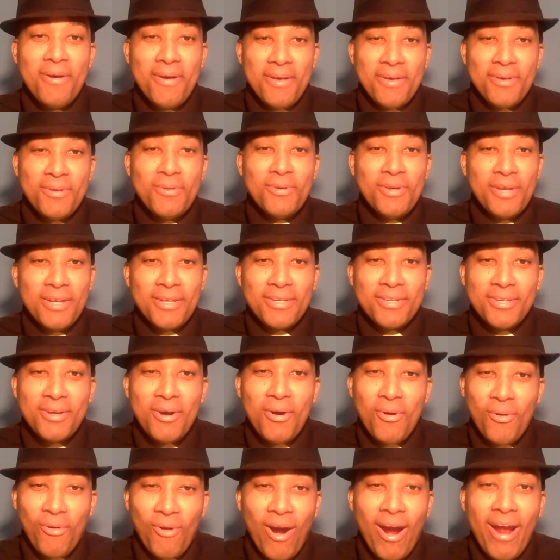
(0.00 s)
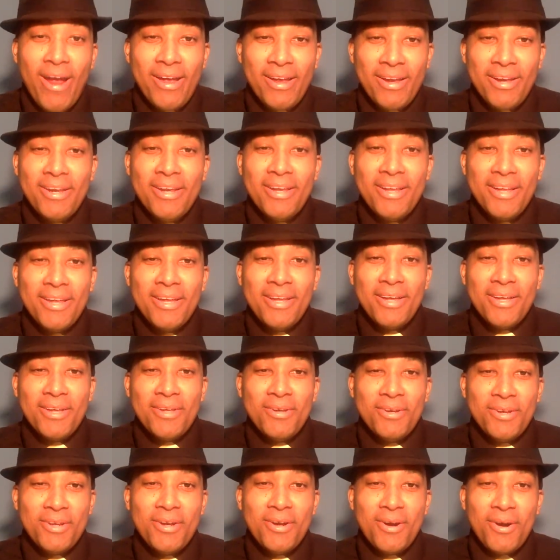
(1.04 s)
you did so great.
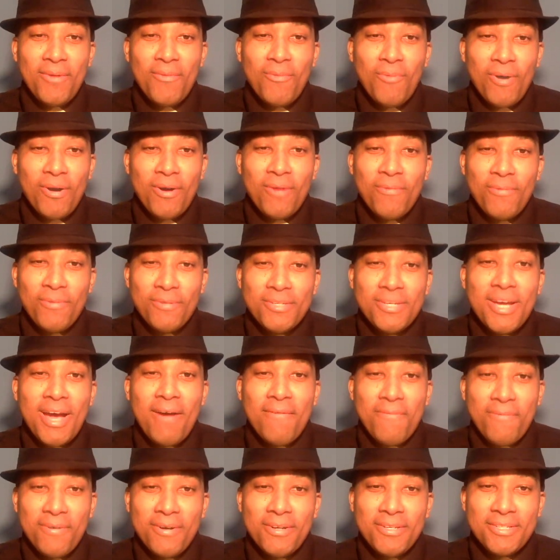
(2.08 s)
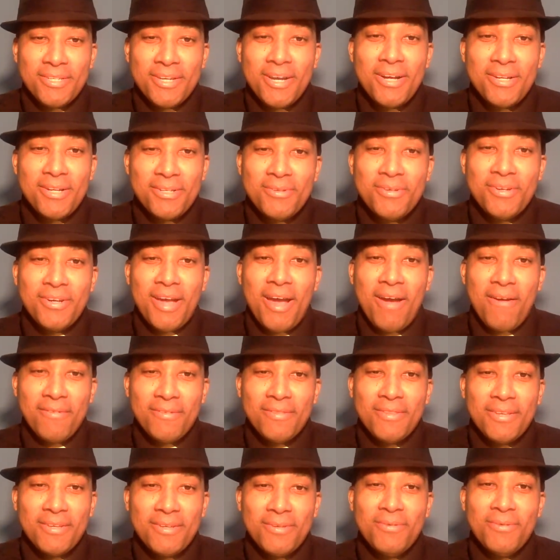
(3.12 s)
You did a wonderful job for this country.
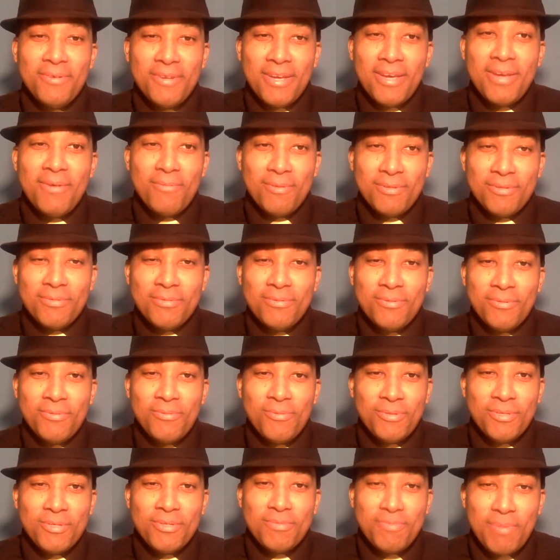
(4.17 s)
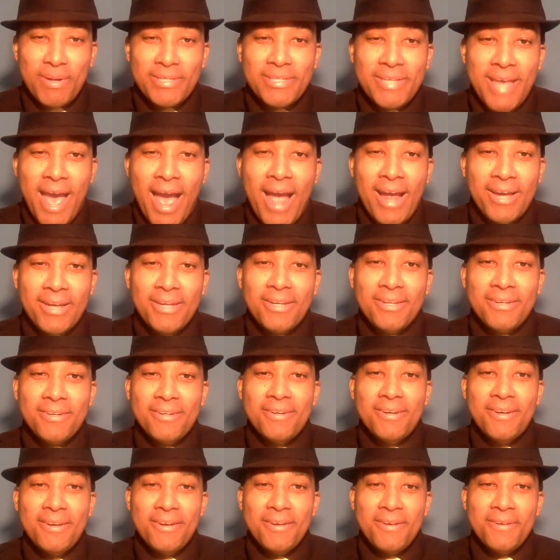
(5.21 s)
Everything you did was
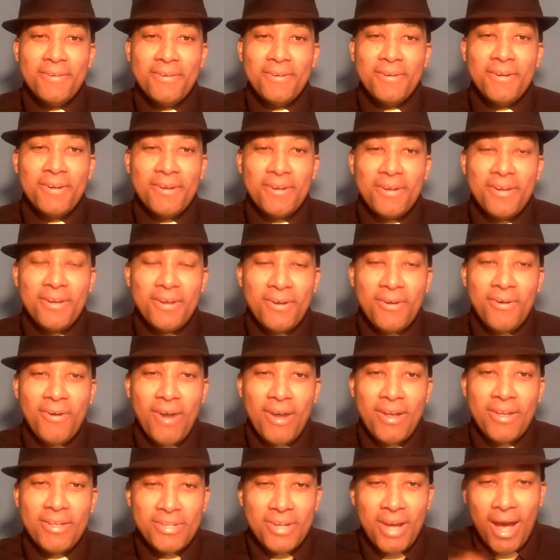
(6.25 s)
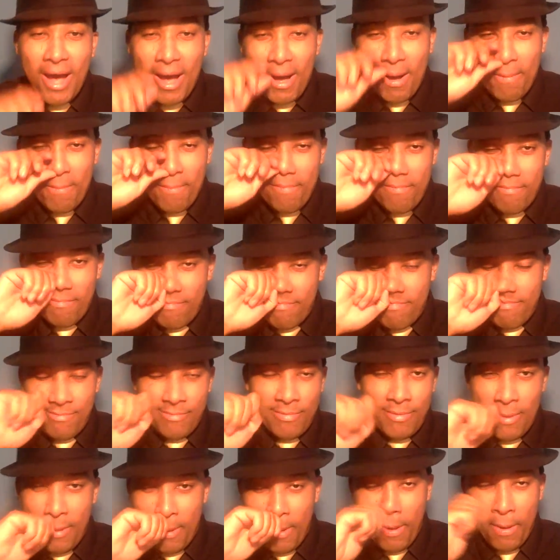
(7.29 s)
spectacular. You did a great job.
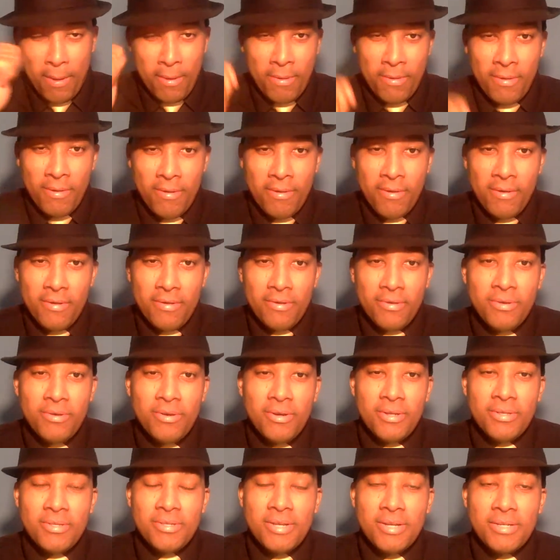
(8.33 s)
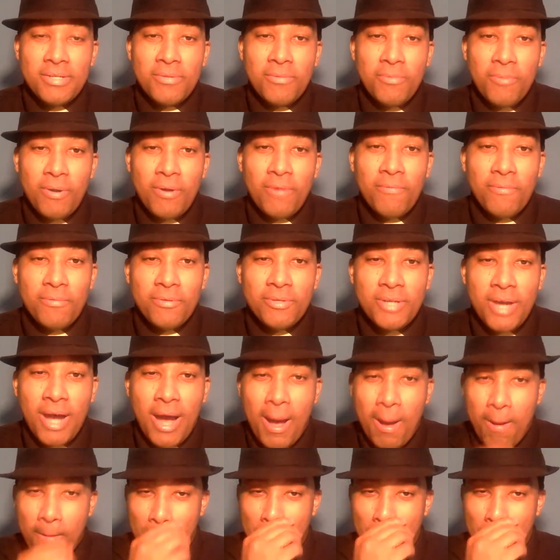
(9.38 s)
You did such a wonderful job